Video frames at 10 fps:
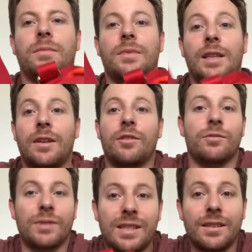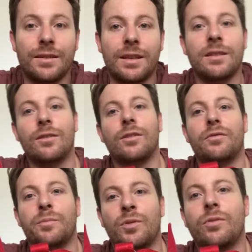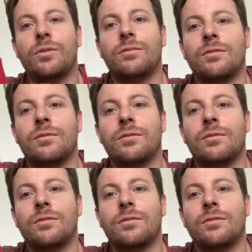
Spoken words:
They're a recent thing that I've bought,